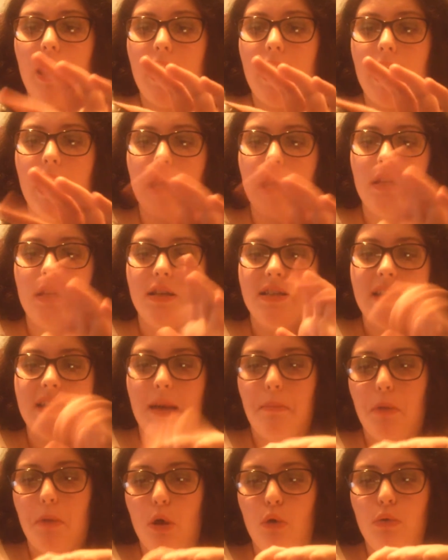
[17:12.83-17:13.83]
in
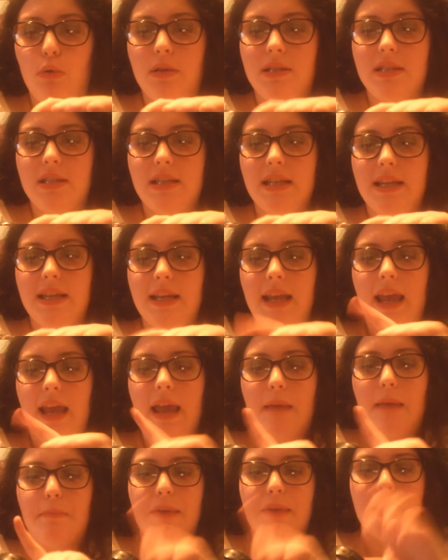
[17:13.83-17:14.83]
Taboo,
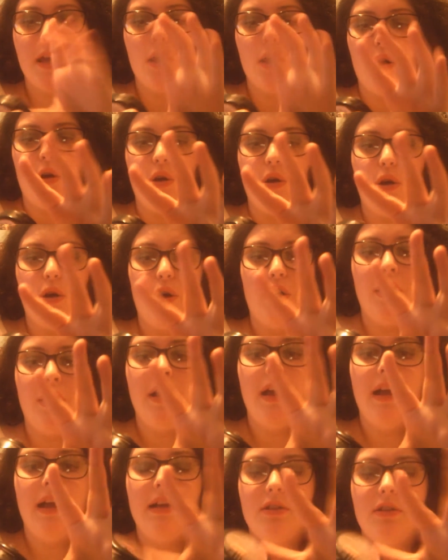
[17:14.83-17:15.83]
Taboo.
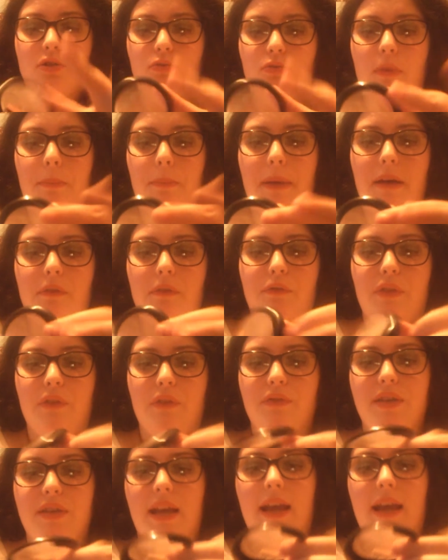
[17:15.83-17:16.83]
It's
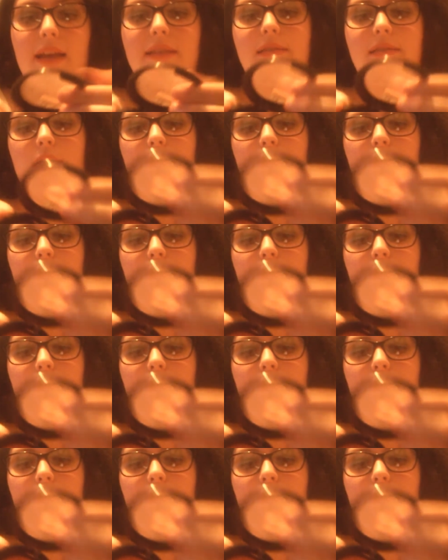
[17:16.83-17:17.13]
£1.50. It's a